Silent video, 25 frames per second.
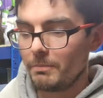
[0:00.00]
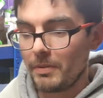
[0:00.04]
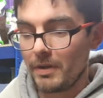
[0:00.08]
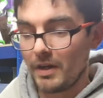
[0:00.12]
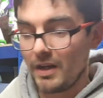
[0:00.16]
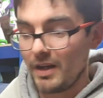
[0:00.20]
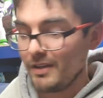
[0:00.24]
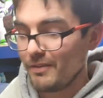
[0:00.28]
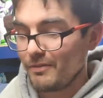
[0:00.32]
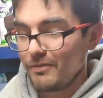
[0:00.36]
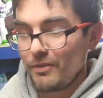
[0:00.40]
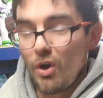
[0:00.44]
But
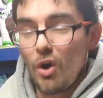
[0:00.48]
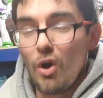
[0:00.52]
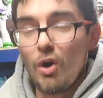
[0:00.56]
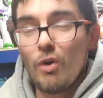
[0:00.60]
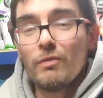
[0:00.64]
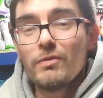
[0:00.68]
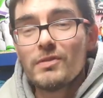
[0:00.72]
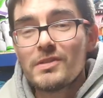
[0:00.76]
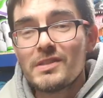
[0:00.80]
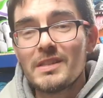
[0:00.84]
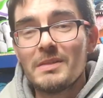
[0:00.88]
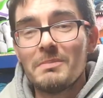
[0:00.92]
I've
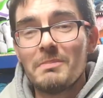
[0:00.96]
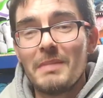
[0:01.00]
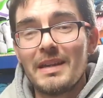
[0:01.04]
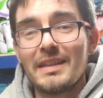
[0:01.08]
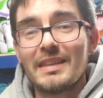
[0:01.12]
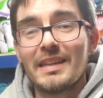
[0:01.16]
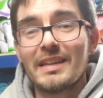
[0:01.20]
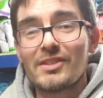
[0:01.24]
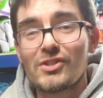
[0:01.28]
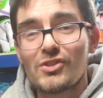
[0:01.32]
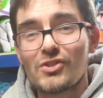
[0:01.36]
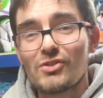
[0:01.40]
obviously
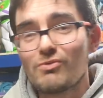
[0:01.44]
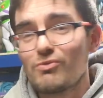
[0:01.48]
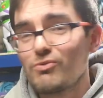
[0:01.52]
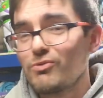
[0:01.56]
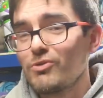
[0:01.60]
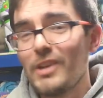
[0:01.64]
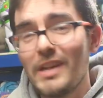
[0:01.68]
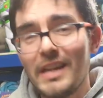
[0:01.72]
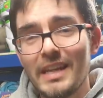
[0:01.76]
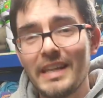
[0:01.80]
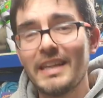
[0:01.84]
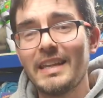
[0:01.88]
made that
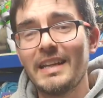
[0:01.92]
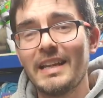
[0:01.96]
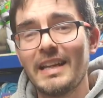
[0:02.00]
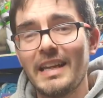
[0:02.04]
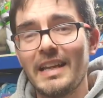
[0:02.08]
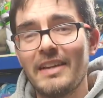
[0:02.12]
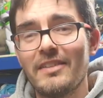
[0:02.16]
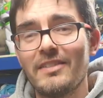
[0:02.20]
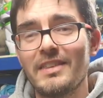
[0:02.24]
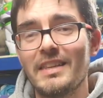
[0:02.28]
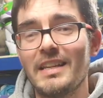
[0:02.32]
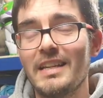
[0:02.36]
really
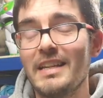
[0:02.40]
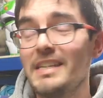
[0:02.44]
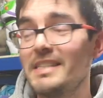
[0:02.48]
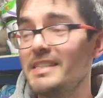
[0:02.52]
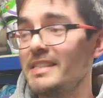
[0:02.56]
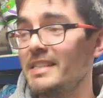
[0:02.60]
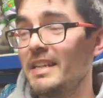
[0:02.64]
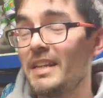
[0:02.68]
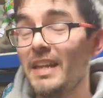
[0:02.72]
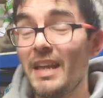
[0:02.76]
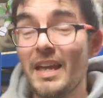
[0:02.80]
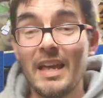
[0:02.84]
clear in the
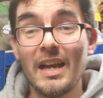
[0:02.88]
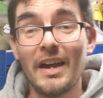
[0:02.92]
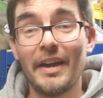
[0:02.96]
listing.